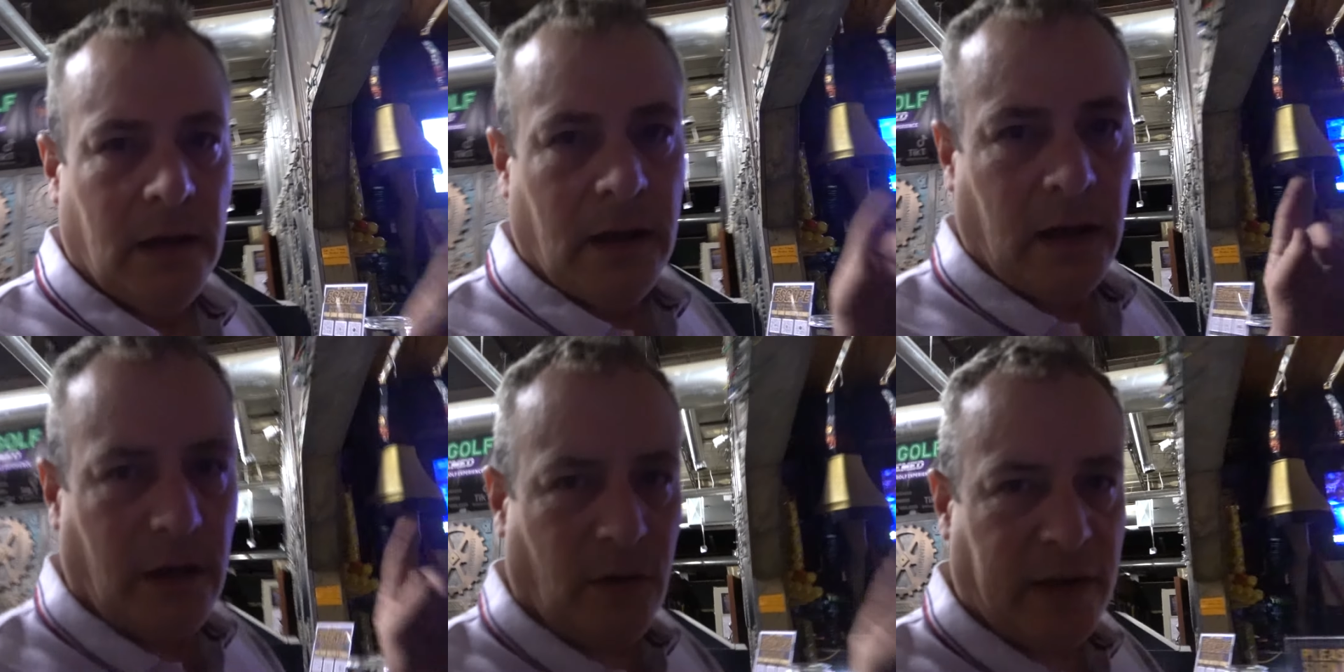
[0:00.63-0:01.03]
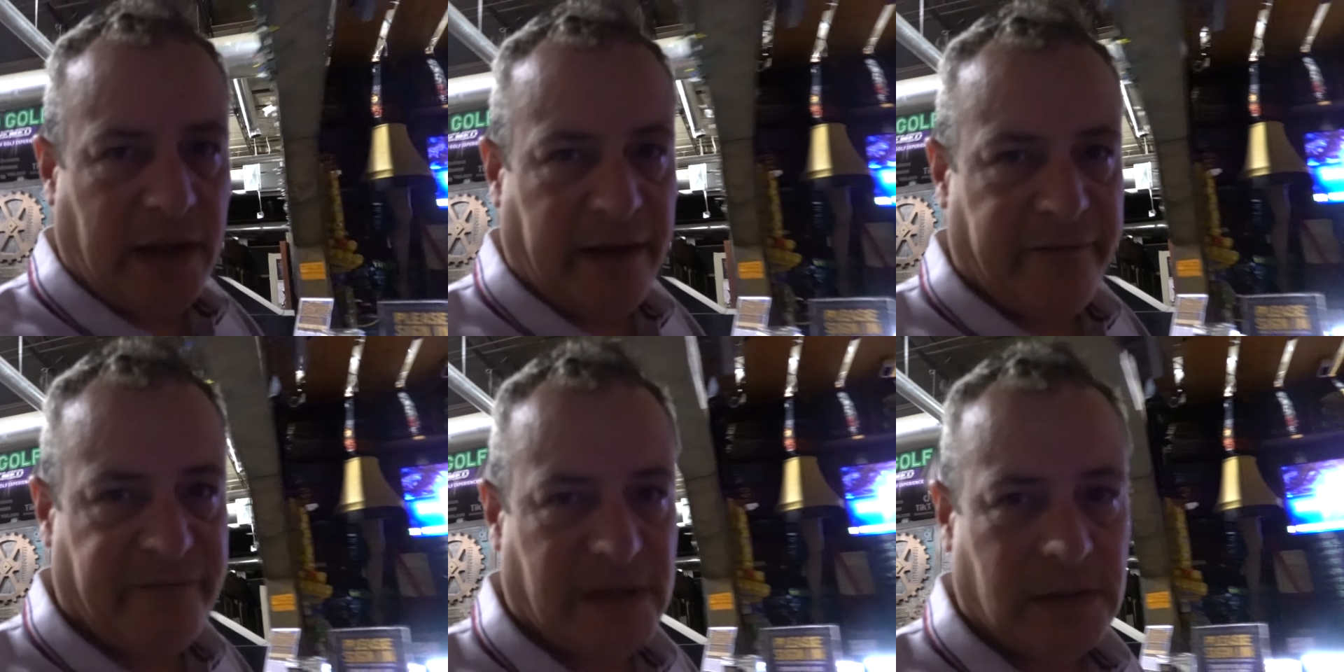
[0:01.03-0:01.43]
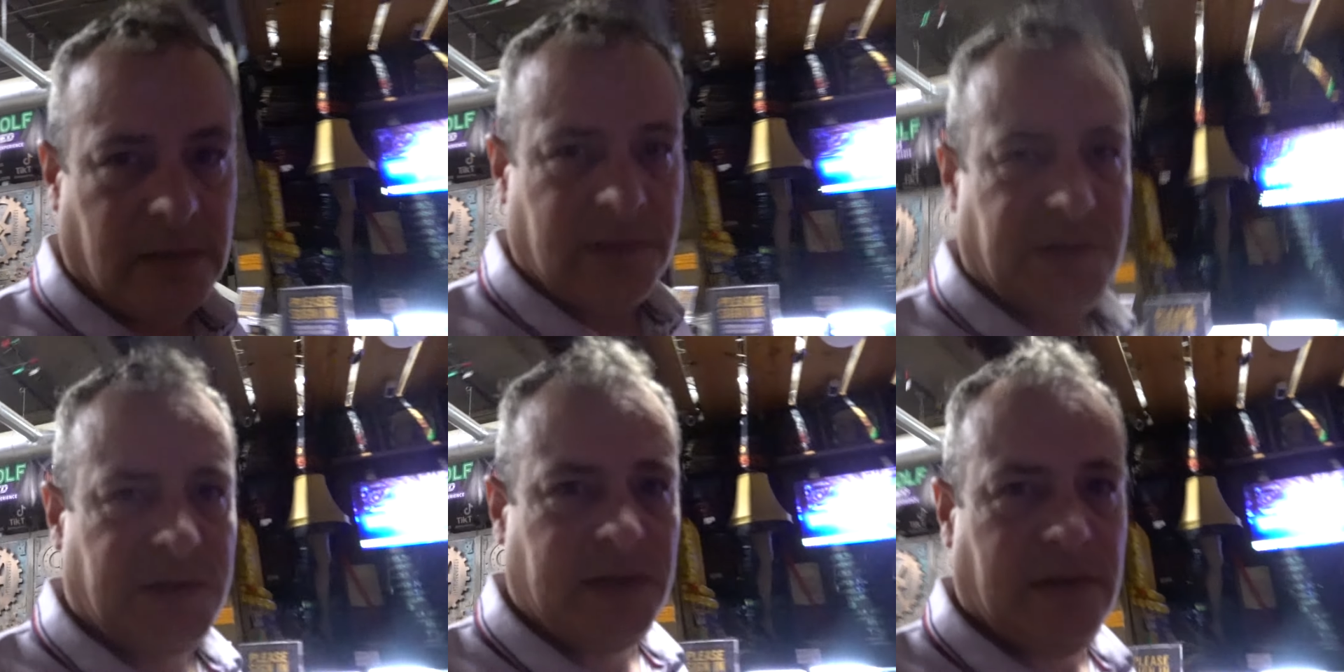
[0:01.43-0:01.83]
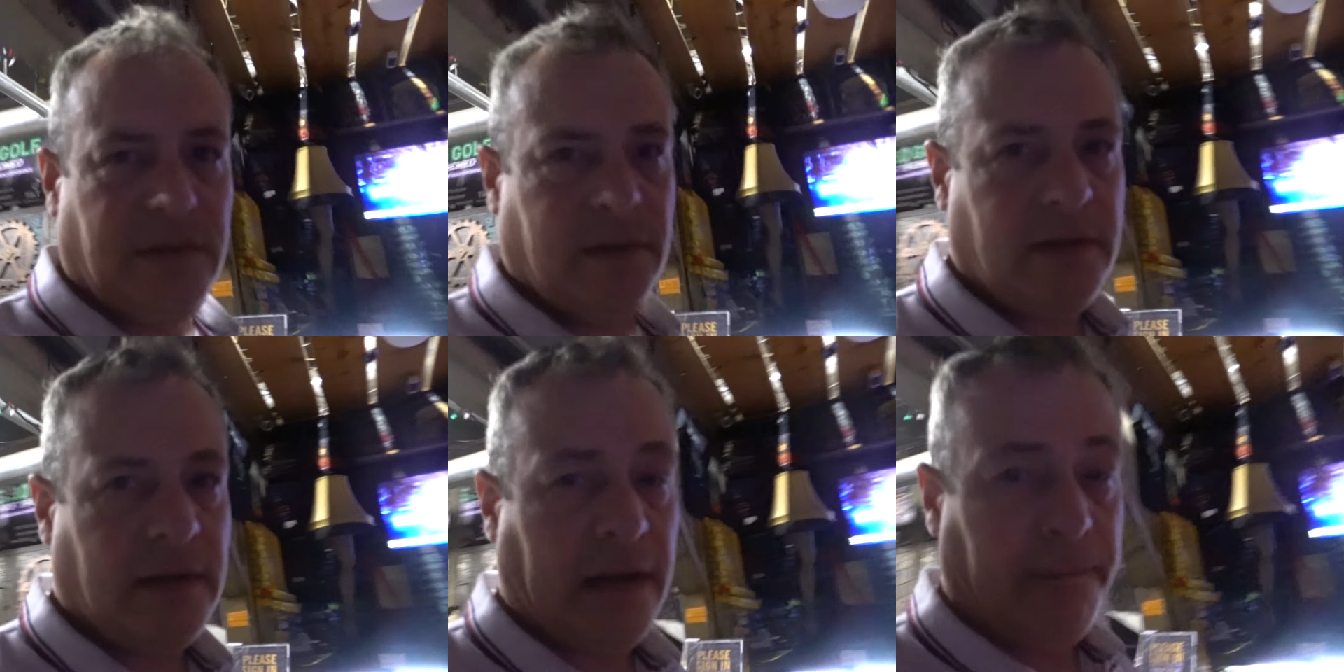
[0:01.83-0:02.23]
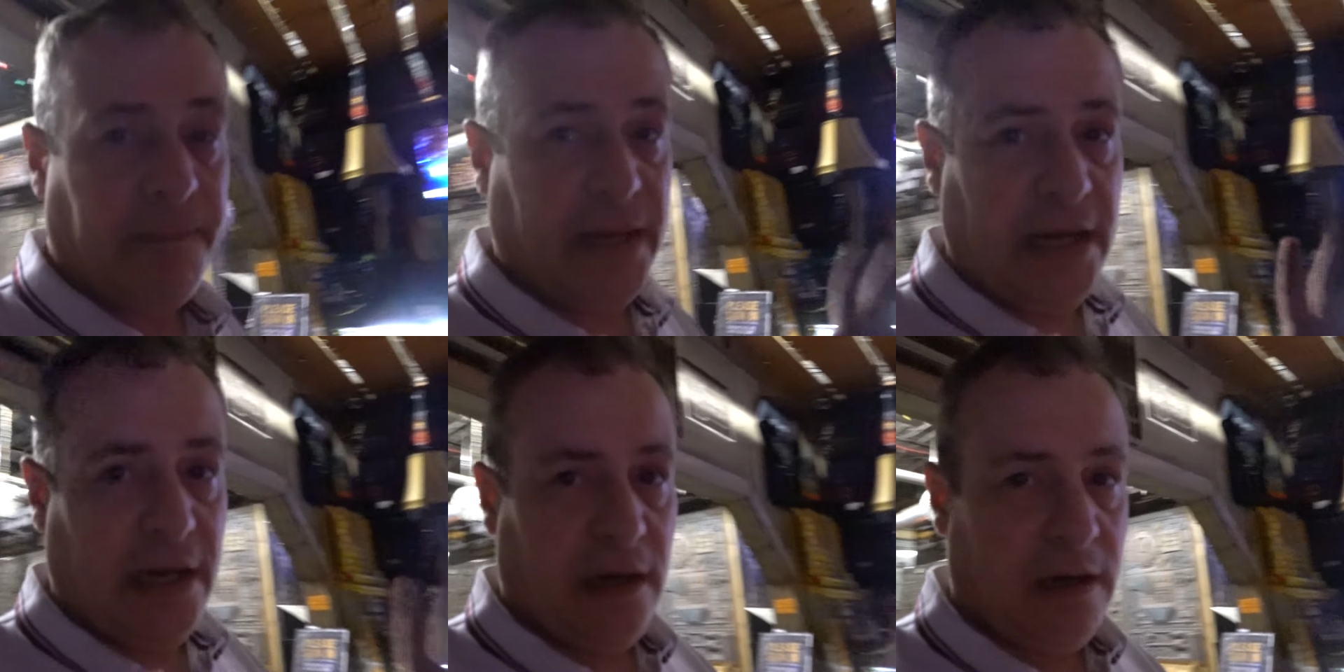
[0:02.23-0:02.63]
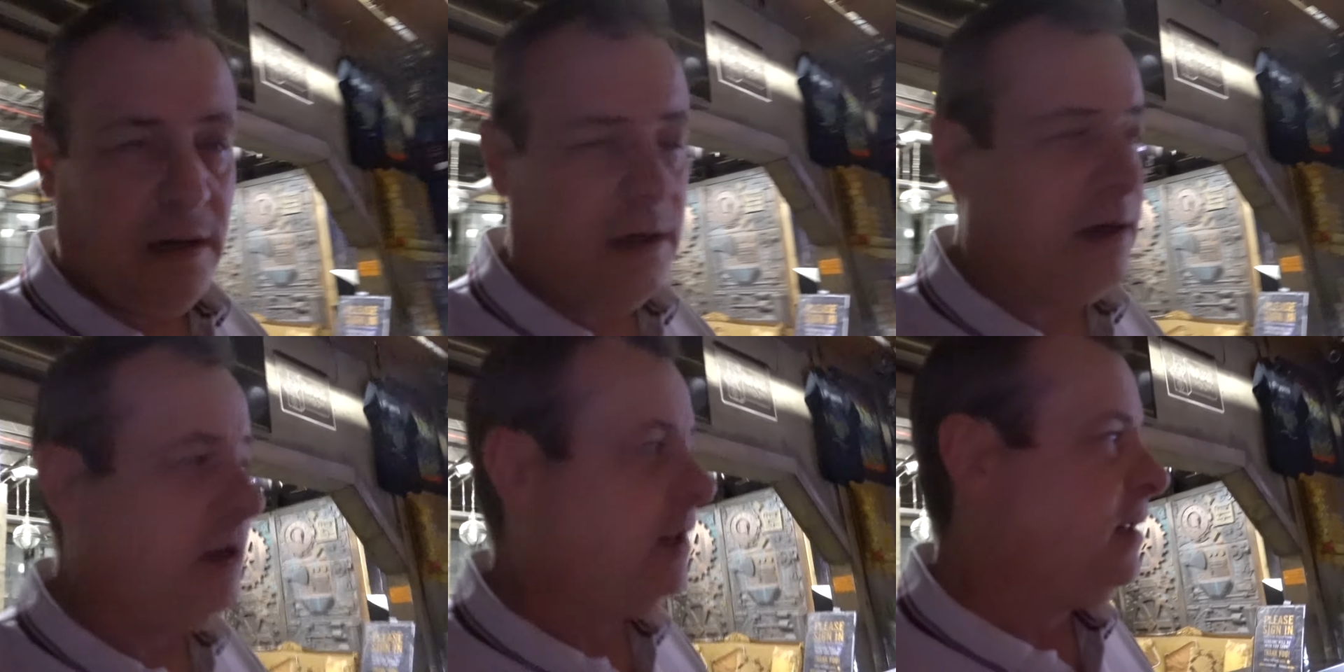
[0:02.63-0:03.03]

Okay, folks, I'm here